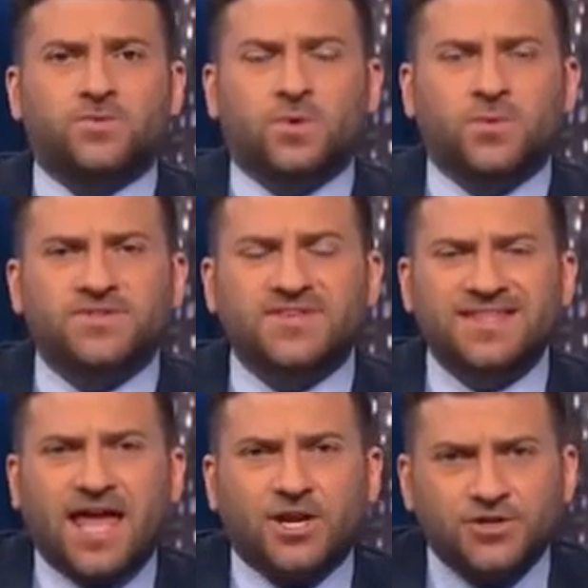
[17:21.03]
What's the
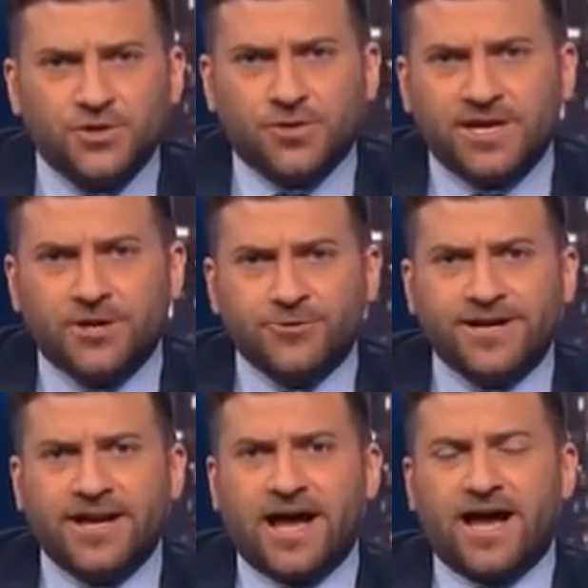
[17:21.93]
latest you're
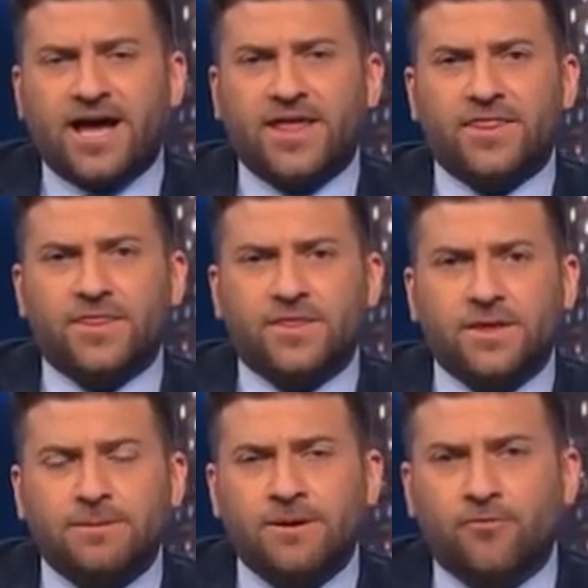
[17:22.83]
hearing on
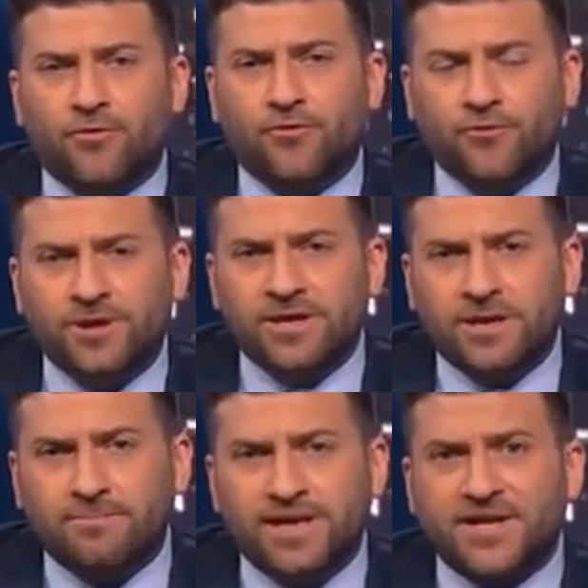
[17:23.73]
the
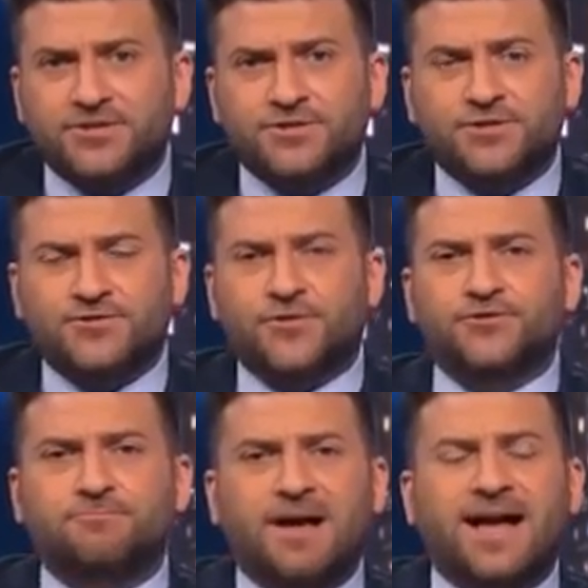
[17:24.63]
recruiting pitch to
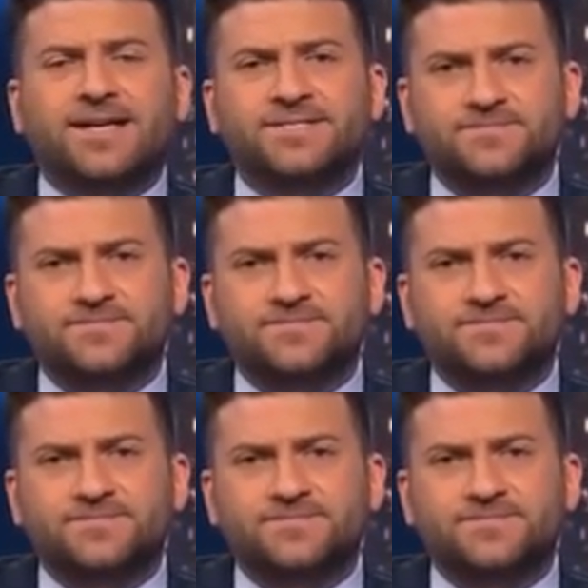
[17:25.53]
Serge Ibaka?